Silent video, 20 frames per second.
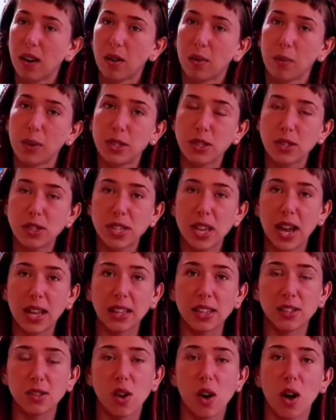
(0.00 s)
we just had
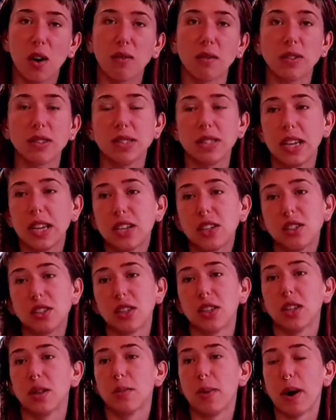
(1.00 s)
this
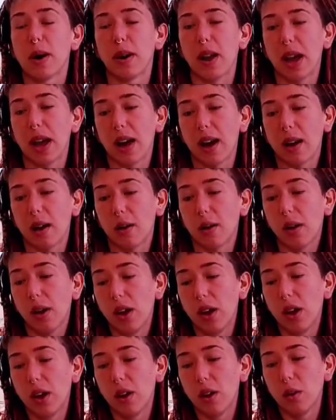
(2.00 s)
conversation about how
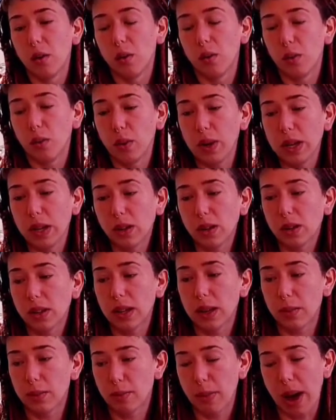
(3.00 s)
real
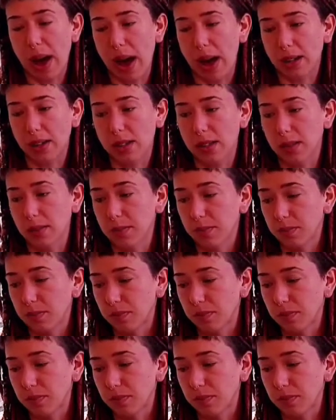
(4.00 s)
impact